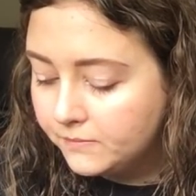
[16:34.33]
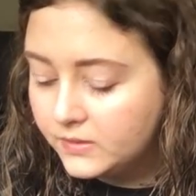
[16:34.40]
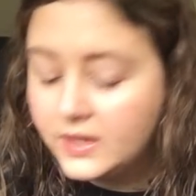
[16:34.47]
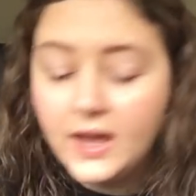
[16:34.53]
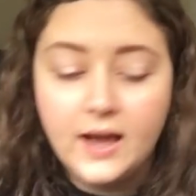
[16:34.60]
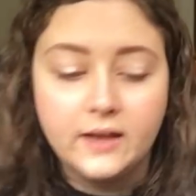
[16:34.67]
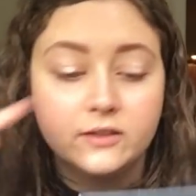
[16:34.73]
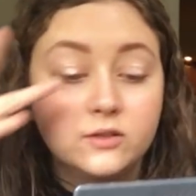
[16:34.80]

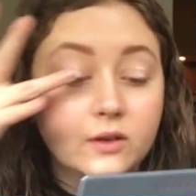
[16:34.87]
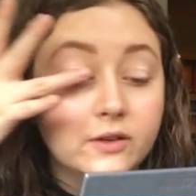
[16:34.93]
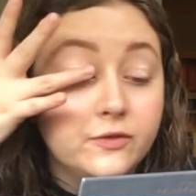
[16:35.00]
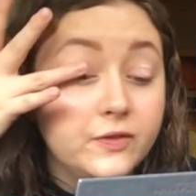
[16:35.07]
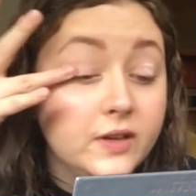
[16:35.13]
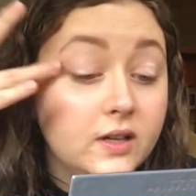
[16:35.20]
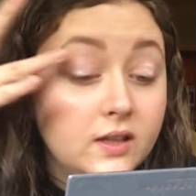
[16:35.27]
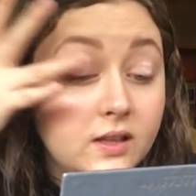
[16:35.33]
Yeah, so I
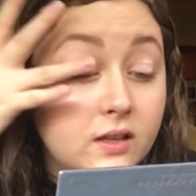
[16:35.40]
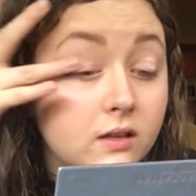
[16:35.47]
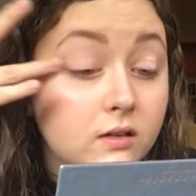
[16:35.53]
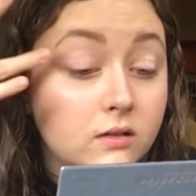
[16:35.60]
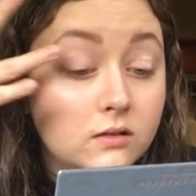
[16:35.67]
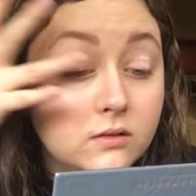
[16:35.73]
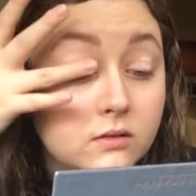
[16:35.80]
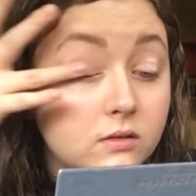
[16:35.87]
feel,
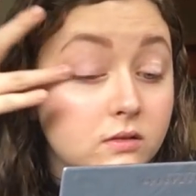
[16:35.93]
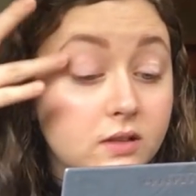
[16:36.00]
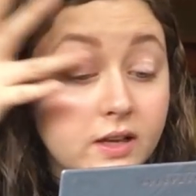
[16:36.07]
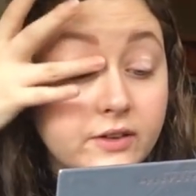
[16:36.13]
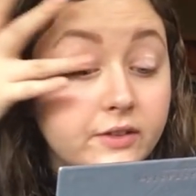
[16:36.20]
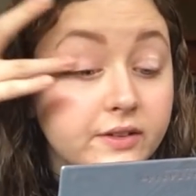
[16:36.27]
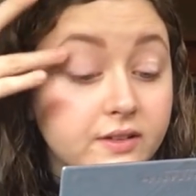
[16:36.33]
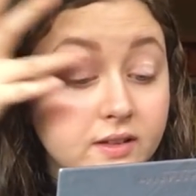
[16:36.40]
oh,
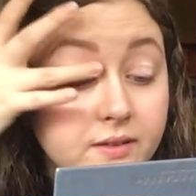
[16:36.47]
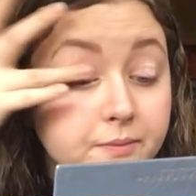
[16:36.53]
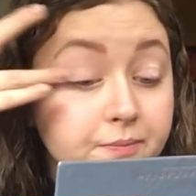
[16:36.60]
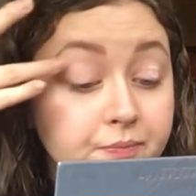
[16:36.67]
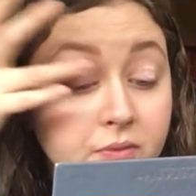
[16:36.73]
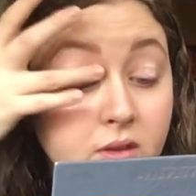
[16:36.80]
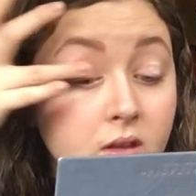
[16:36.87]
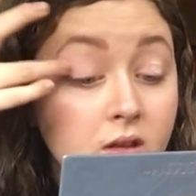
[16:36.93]
laundry's done.
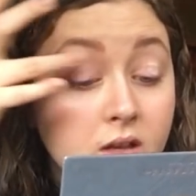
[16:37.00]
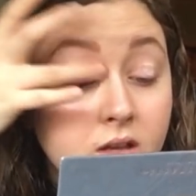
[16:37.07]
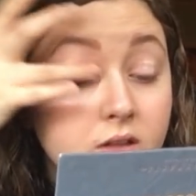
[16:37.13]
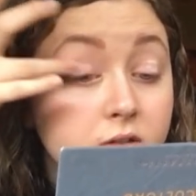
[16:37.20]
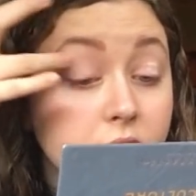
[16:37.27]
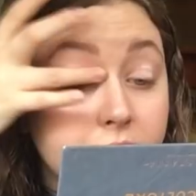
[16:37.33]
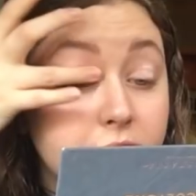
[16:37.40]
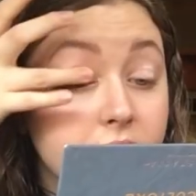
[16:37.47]

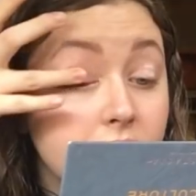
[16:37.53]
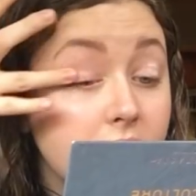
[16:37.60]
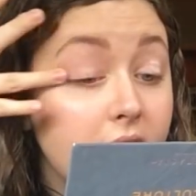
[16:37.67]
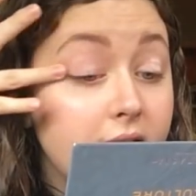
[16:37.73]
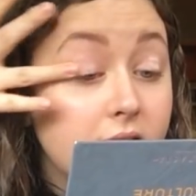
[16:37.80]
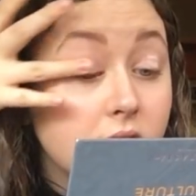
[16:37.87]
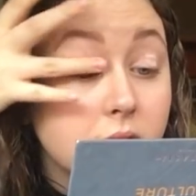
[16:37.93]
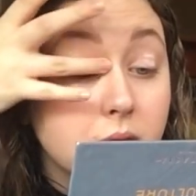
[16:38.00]
So I feel
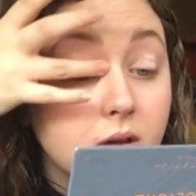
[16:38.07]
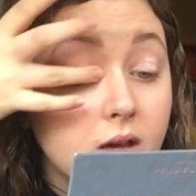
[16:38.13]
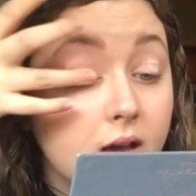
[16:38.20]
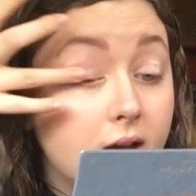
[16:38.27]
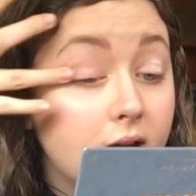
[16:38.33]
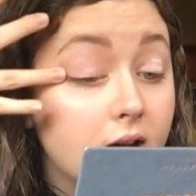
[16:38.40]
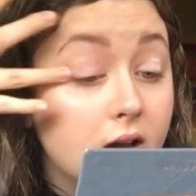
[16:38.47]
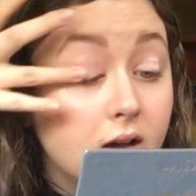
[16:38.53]
like,
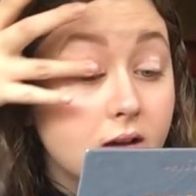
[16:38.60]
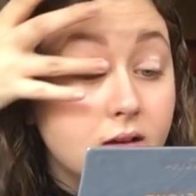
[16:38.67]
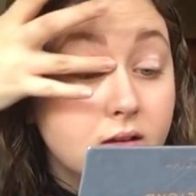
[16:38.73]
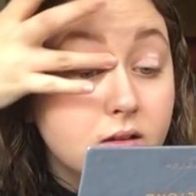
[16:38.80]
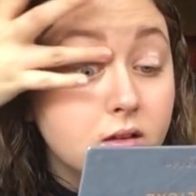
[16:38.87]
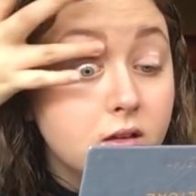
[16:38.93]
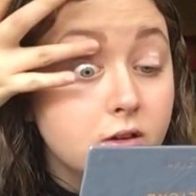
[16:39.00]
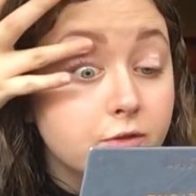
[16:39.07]

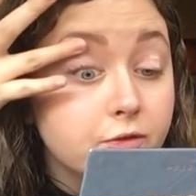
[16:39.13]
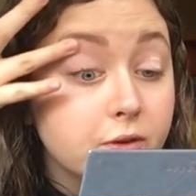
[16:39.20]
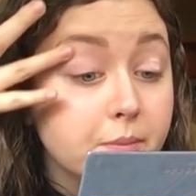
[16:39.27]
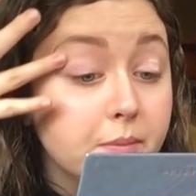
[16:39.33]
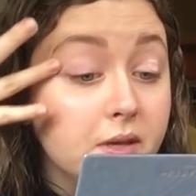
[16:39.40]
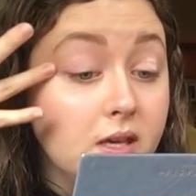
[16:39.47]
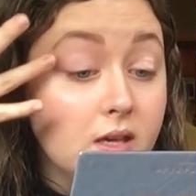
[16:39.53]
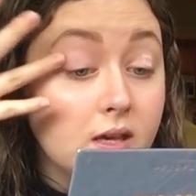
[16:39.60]
you know, for
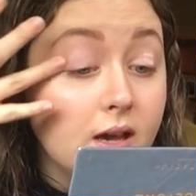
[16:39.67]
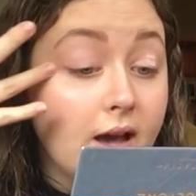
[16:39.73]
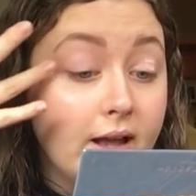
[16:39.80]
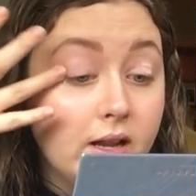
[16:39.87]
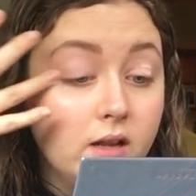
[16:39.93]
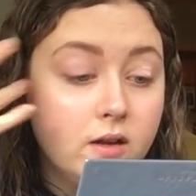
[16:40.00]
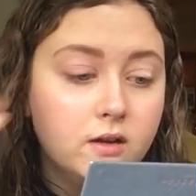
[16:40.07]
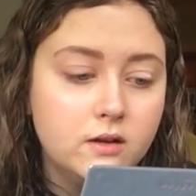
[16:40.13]
me,
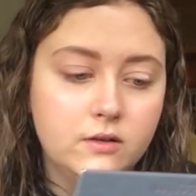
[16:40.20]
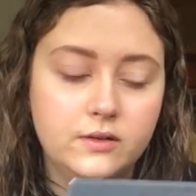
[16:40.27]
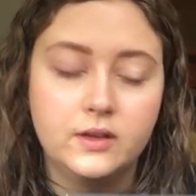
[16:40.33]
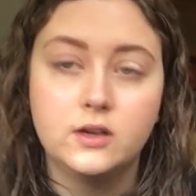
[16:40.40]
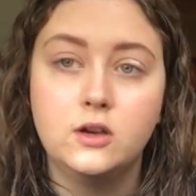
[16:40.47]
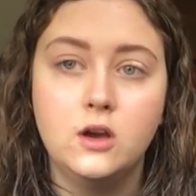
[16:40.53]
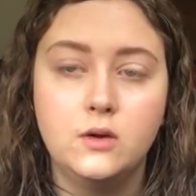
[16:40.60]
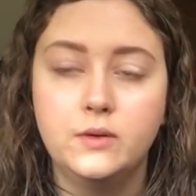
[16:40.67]
I didn't know
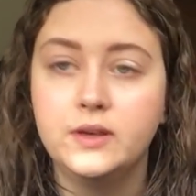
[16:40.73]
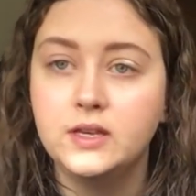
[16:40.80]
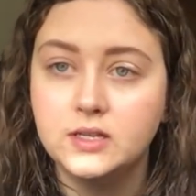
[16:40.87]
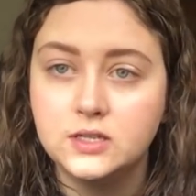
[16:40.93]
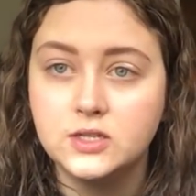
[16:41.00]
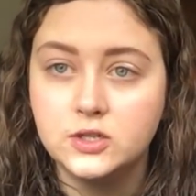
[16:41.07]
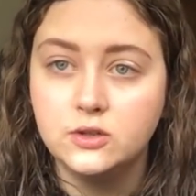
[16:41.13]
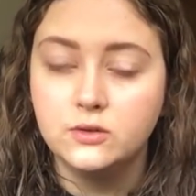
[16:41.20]
that going
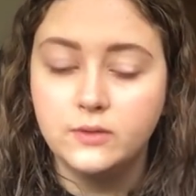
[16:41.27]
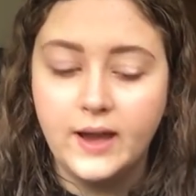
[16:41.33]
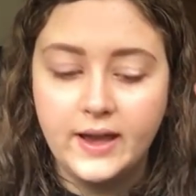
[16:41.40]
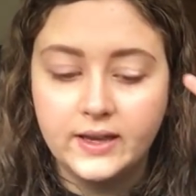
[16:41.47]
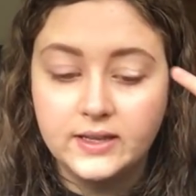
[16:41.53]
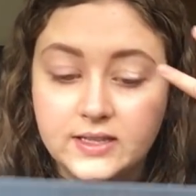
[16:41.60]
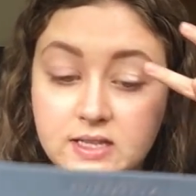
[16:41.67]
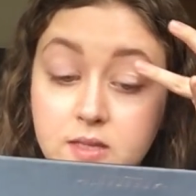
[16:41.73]
into
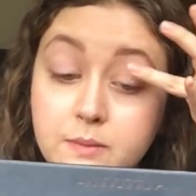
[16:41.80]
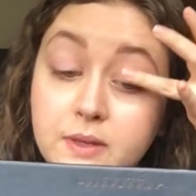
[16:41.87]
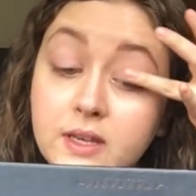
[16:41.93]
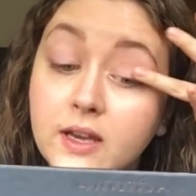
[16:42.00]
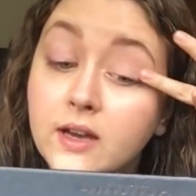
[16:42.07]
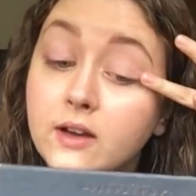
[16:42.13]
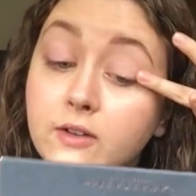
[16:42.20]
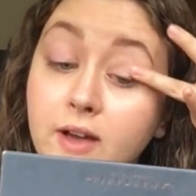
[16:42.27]

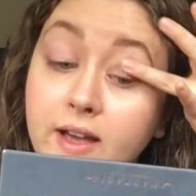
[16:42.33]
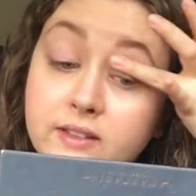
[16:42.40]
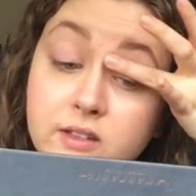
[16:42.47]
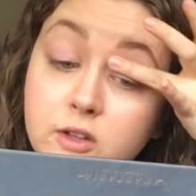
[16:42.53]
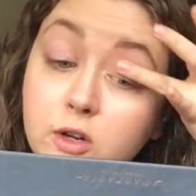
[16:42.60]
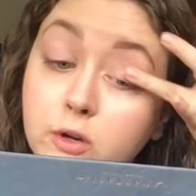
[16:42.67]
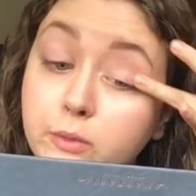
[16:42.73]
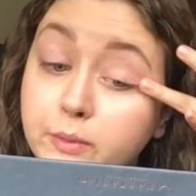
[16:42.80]
academia
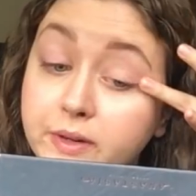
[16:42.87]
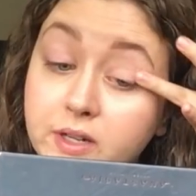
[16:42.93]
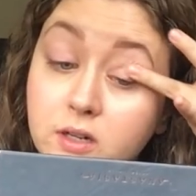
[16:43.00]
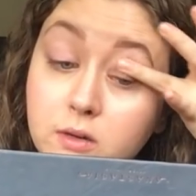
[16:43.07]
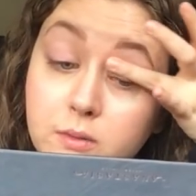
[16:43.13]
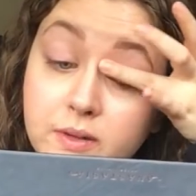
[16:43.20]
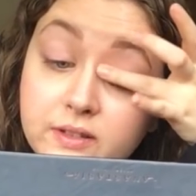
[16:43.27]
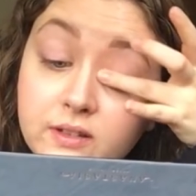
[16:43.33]
as a
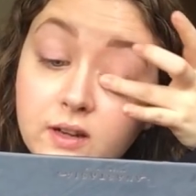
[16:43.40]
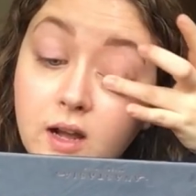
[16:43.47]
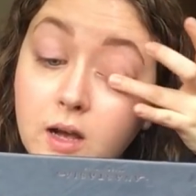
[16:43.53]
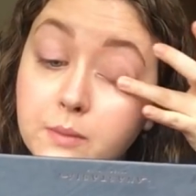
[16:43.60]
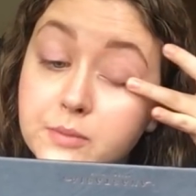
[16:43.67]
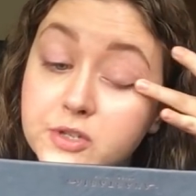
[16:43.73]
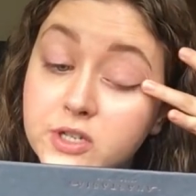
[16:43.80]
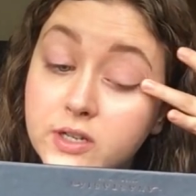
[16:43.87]
career was an
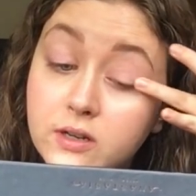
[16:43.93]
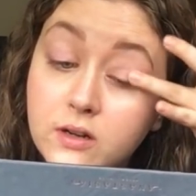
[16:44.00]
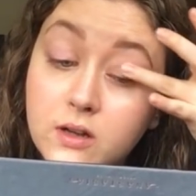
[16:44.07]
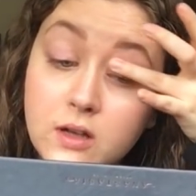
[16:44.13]
option.